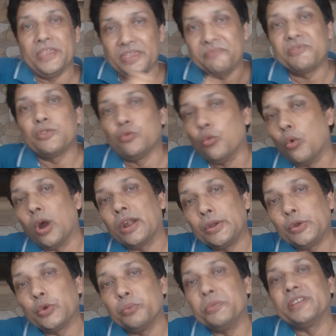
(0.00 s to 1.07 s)
If you
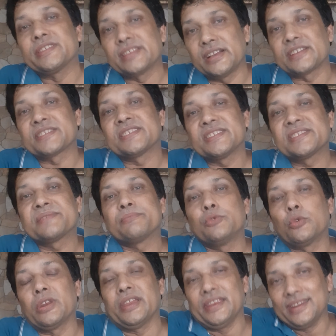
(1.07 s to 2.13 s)
want to be
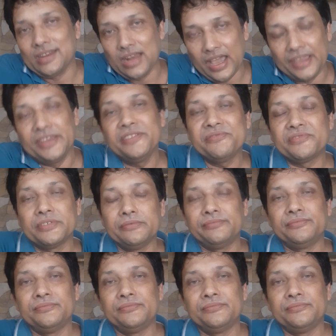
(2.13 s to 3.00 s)
successful in life,